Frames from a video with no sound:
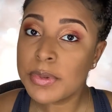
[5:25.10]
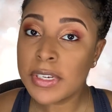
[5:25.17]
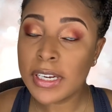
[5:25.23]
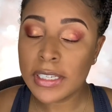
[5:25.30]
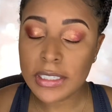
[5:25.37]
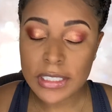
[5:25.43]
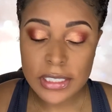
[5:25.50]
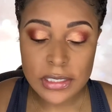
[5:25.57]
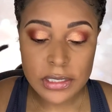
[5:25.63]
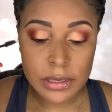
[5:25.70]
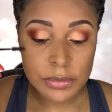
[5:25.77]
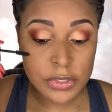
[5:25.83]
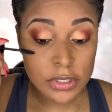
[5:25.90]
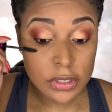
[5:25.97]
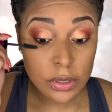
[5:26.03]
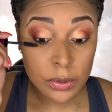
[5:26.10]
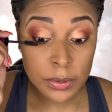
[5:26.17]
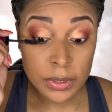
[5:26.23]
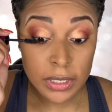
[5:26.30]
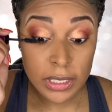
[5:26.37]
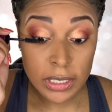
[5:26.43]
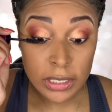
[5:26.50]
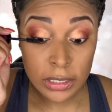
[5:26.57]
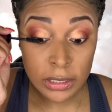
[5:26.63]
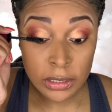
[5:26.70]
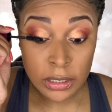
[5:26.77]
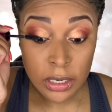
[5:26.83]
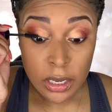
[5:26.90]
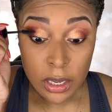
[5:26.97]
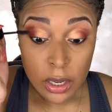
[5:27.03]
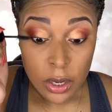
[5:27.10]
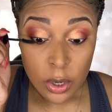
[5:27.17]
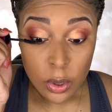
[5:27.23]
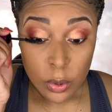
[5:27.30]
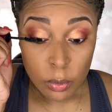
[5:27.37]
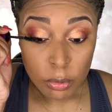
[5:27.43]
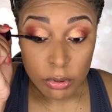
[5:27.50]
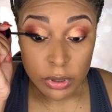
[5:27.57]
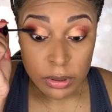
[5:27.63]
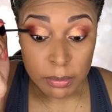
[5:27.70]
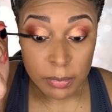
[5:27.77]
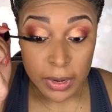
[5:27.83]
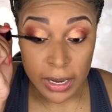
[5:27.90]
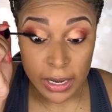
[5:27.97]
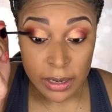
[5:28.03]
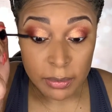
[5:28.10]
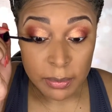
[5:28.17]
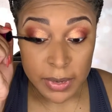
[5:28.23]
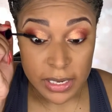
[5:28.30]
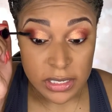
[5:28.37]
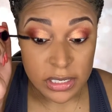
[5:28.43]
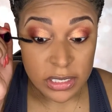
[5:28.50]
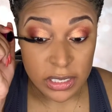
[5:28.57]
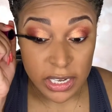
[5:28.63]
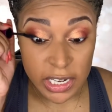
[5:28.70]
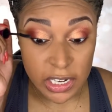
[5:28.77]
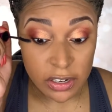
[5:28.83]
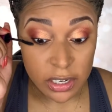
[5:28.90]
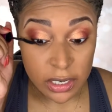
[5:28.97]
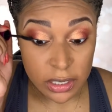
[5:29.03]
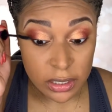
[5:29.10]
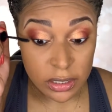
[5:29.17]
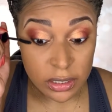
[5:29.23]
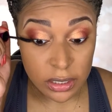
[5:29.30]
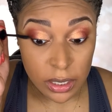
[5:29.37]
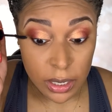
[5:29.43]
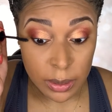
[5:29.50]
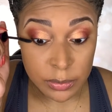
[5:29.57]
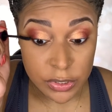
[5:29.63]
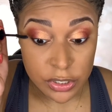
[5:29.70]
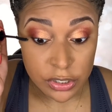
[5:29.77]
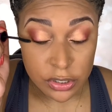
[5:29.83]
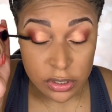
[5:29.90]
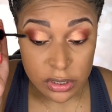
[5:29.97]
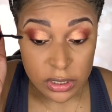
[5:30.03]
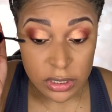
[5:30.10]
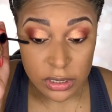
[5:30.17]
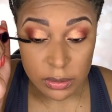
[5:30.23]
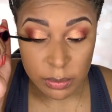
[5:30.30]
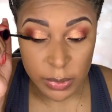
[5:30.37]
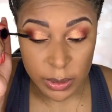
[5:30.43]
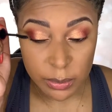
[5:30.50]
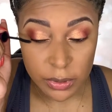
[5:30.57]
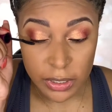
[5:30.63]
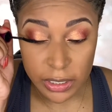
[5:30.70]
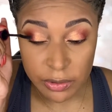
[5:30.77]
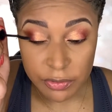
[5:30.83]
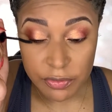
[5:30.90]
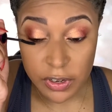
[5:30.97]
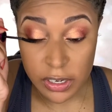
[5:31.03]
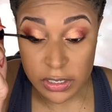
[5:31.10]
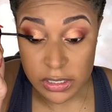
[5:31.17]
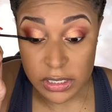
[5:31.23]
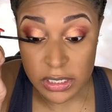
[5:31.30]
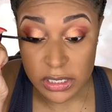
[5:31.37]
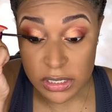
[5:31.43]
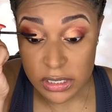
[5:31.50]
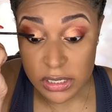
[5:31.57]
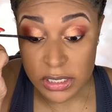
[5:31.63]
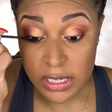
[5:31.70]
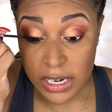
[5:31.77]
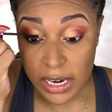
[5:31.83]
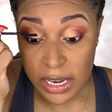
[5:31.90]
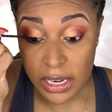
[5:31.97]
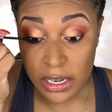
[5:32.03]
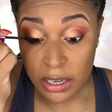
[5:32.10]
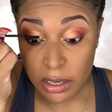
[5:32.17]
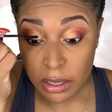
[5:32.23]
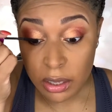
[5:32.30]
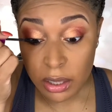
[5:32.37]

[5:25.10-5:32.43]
but not least, I'm just going in with my mascara. I'm just using the Maybelline Falsies today.